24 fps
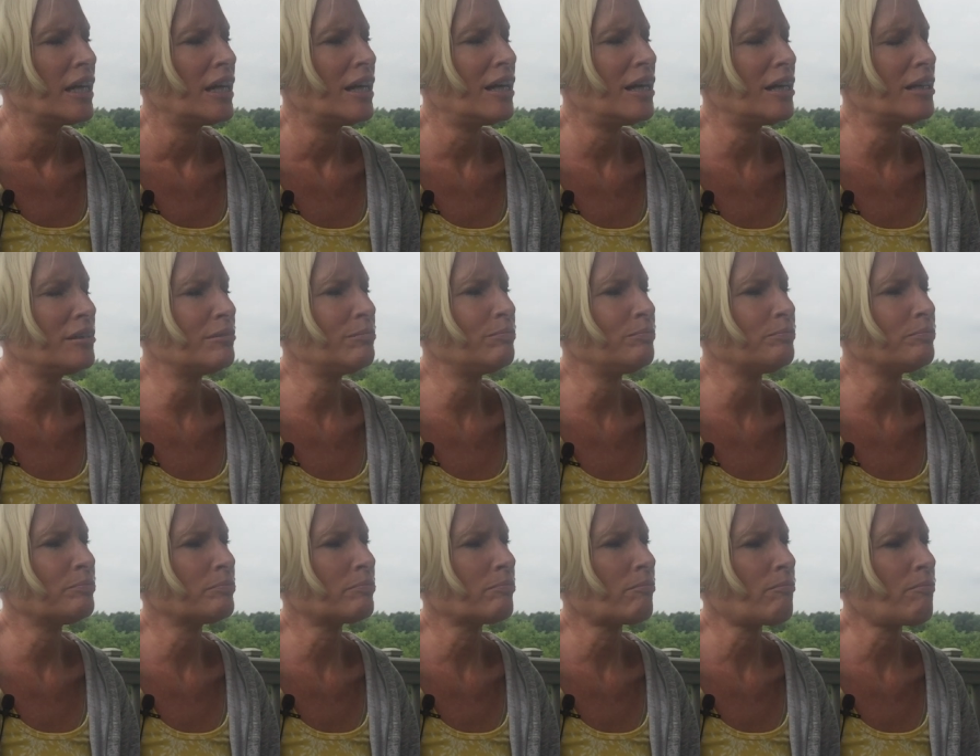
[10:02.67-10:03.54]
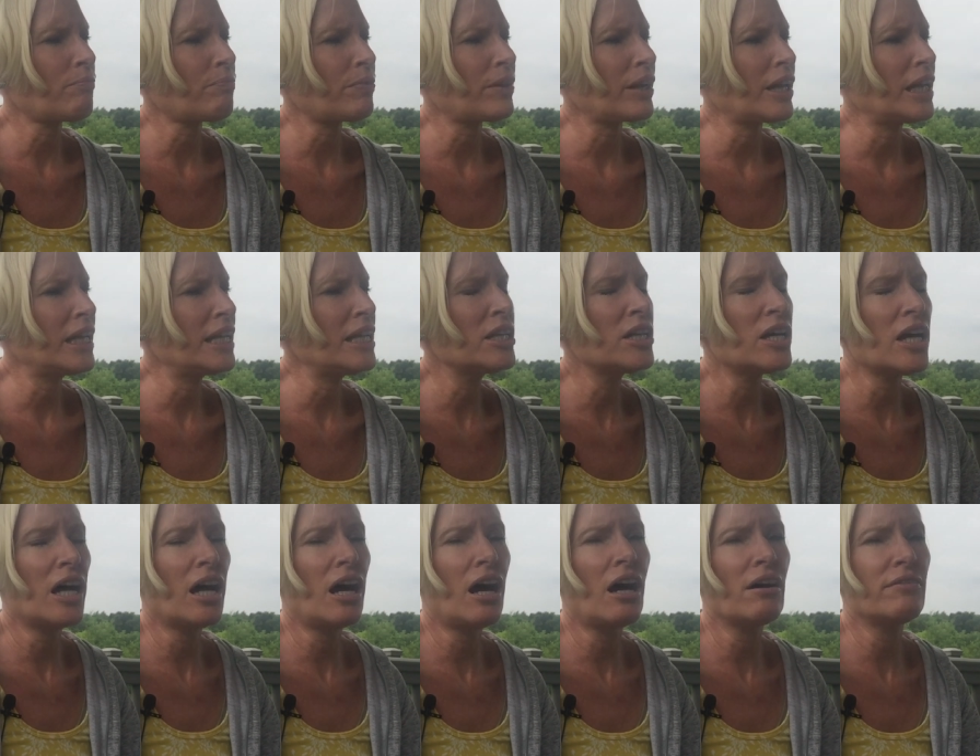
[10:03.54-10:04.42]
um, he
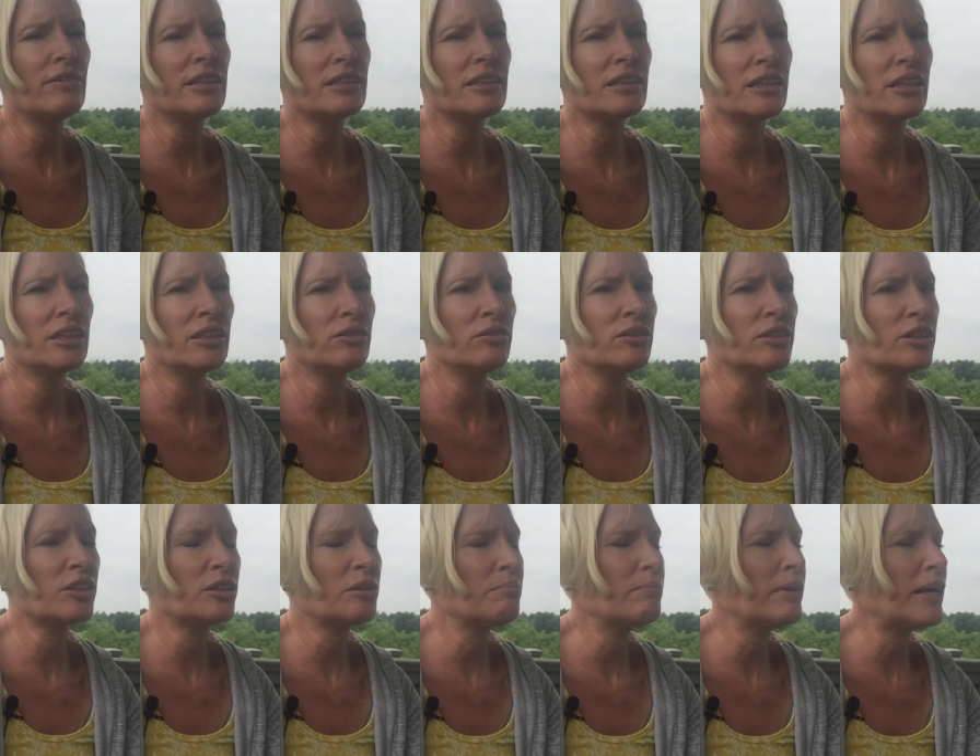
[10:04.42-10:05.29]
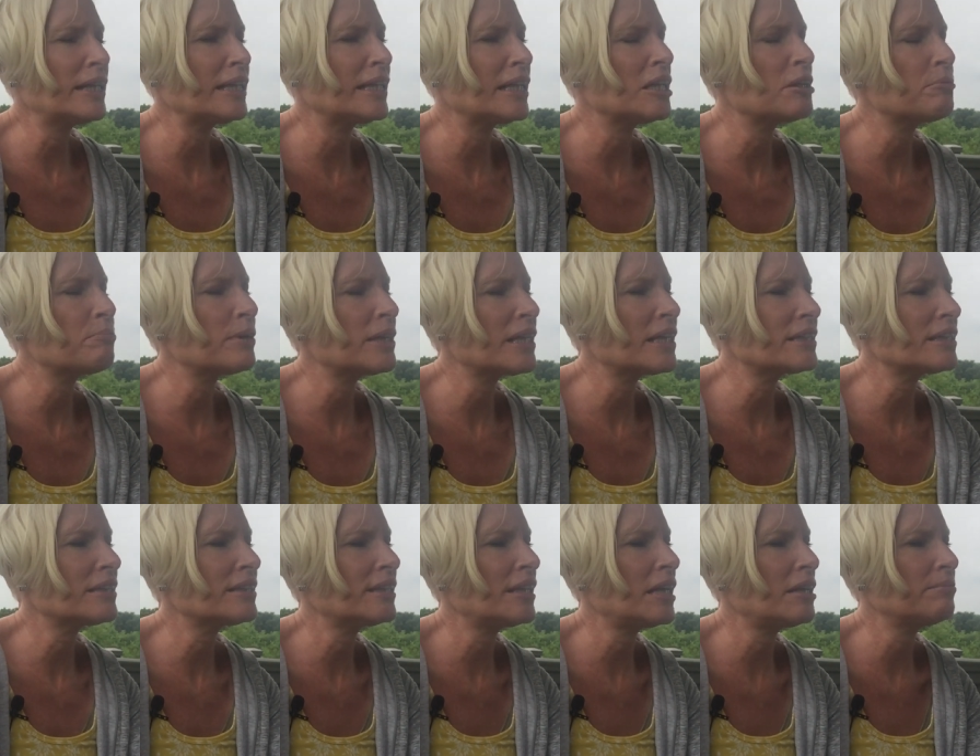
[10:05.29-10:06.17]
obviously used her money, but at
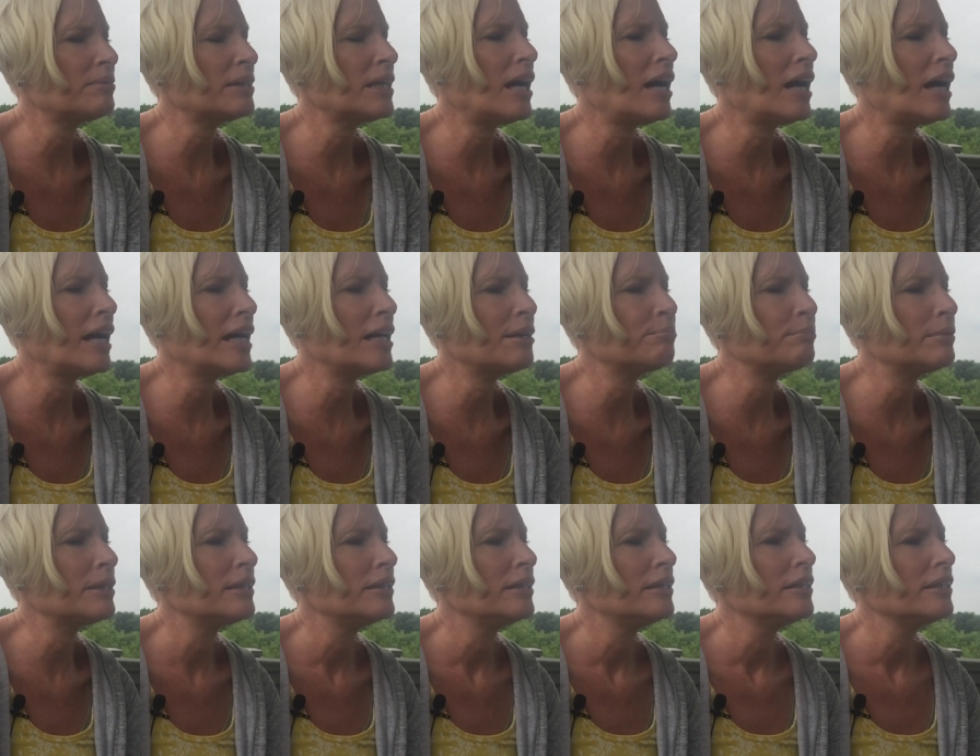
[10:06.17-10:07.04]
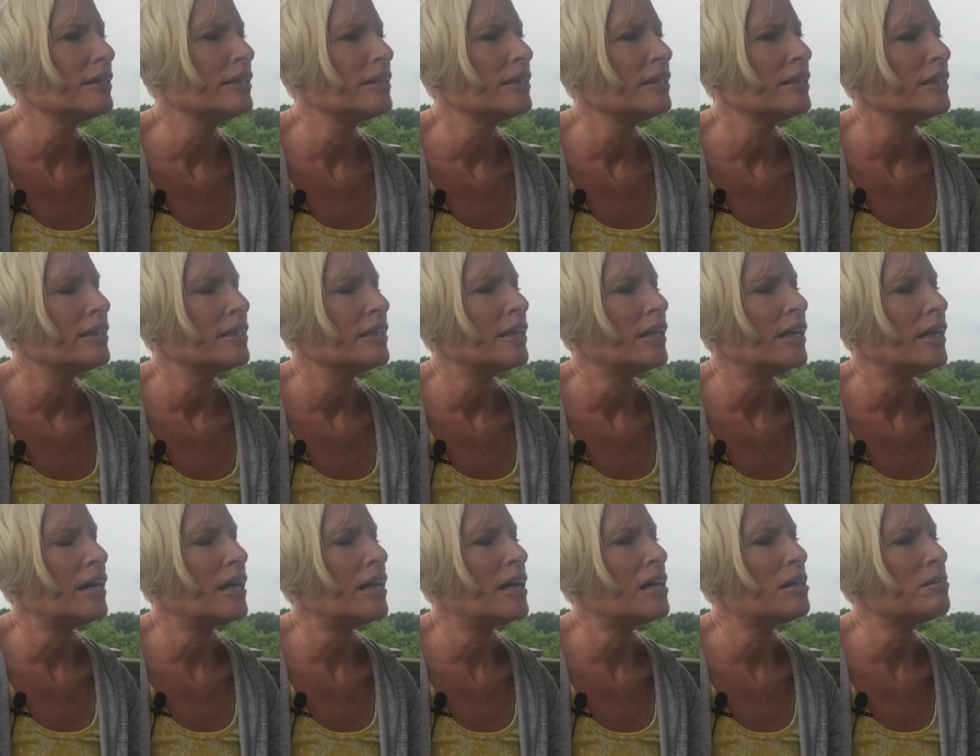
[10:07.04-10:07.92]
the same time,
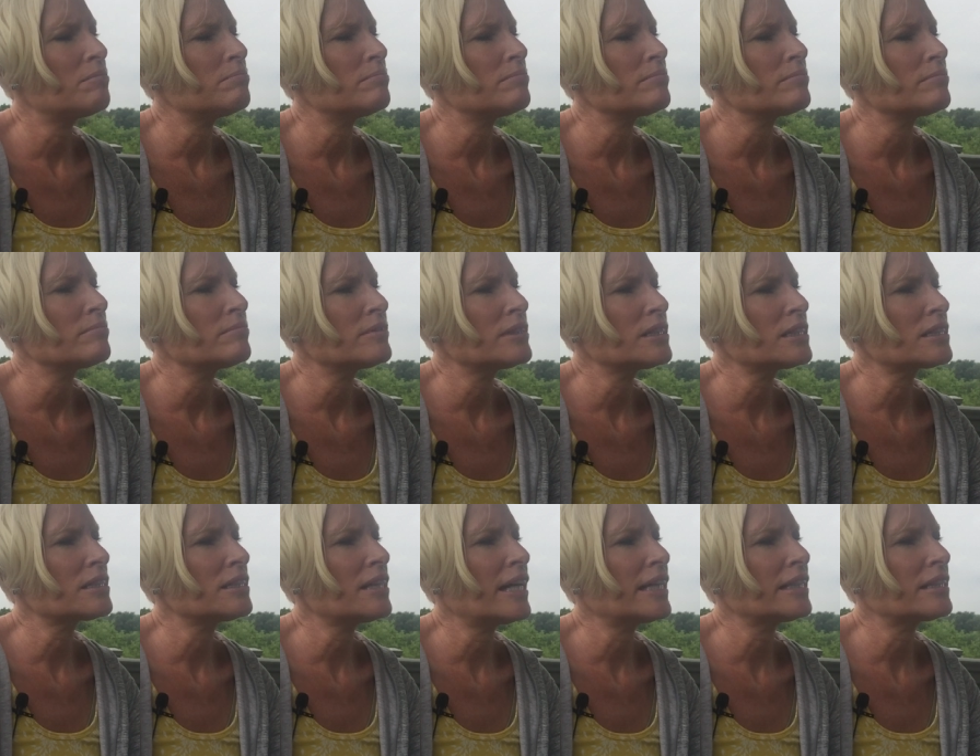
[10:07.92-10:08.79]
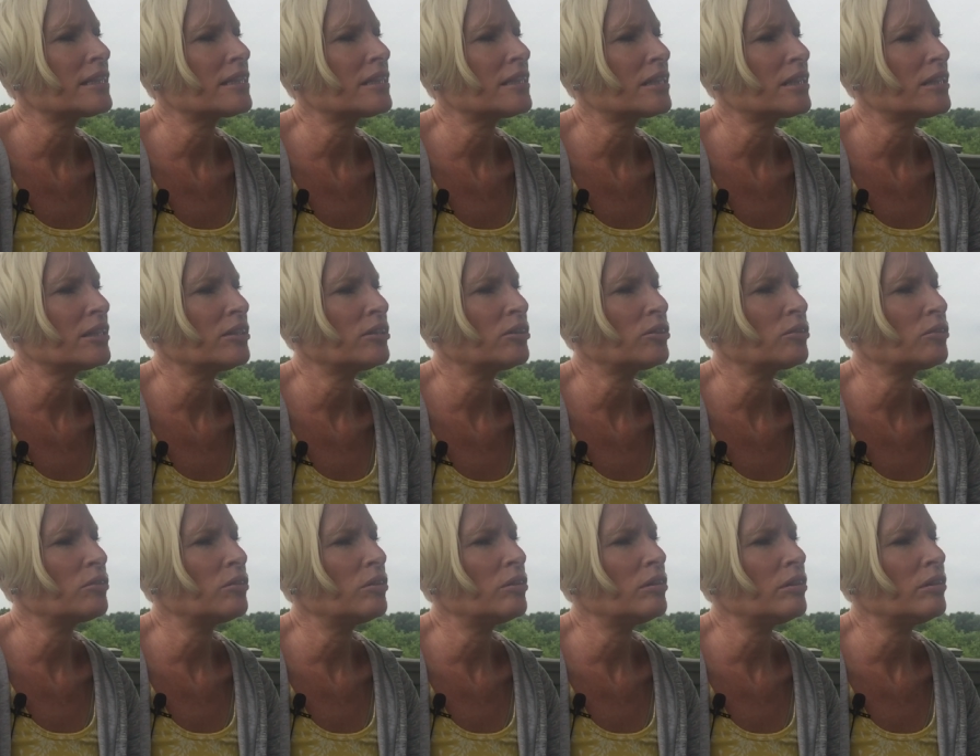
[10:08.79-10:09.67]
um, just liked the
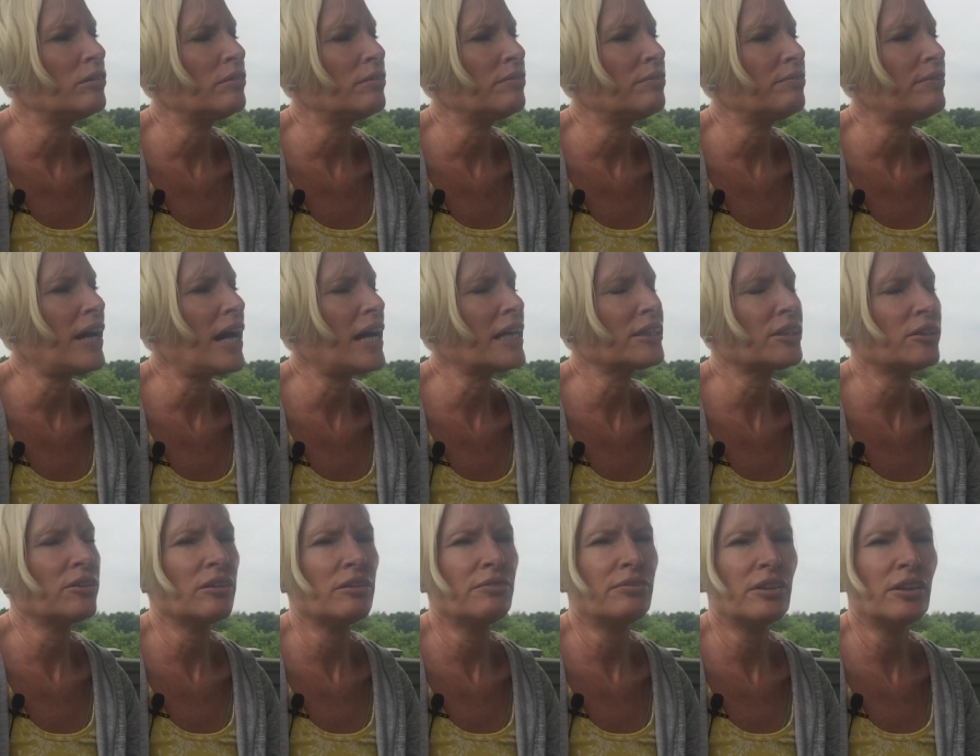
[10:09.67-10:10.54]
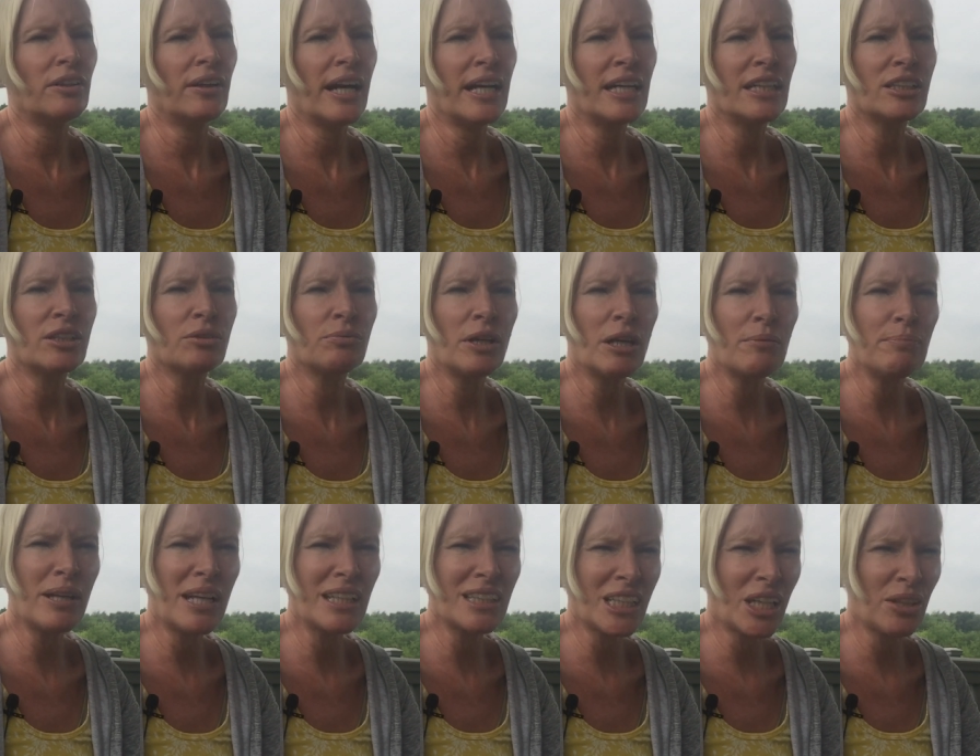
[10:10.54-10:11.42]
control factor of her. And it's weird
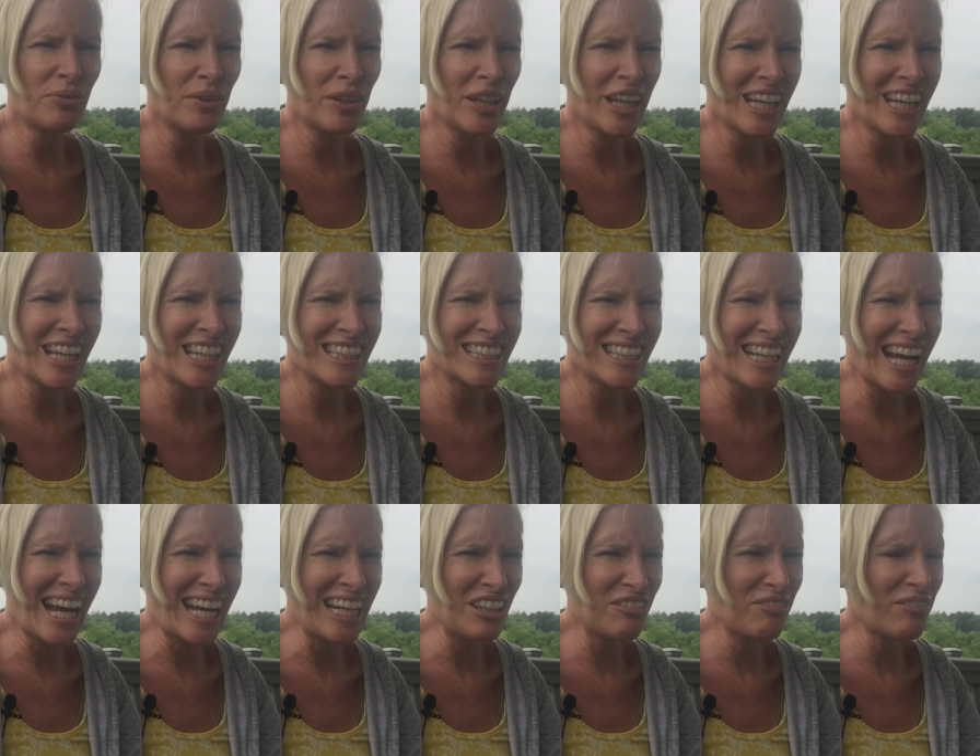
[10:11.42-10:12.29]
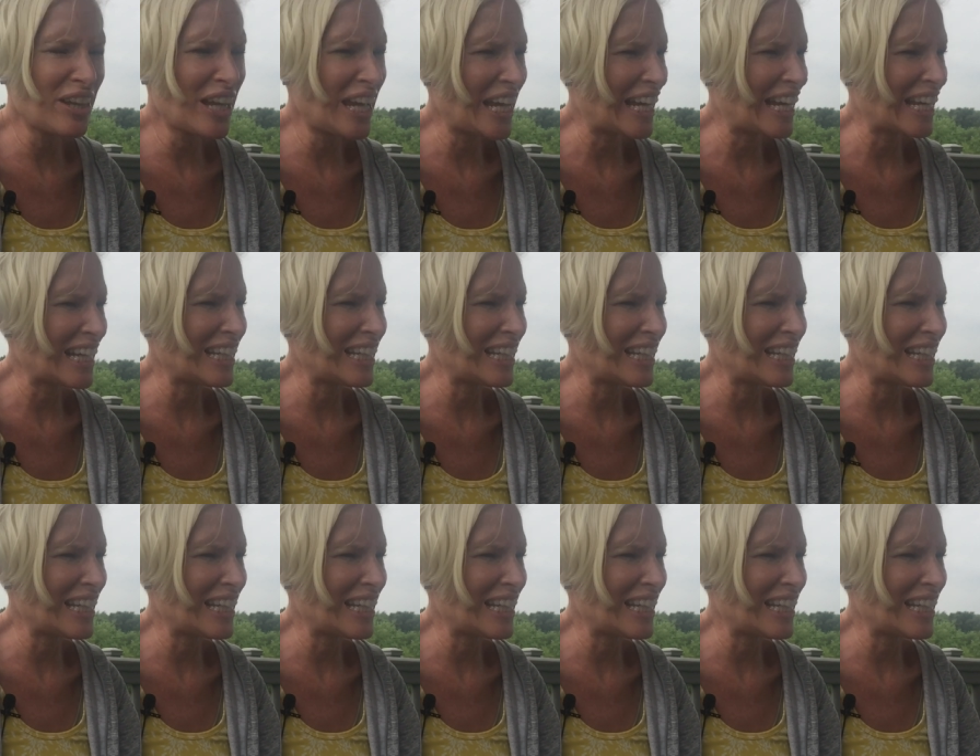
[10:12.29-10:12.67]
because I feel like he's kind of like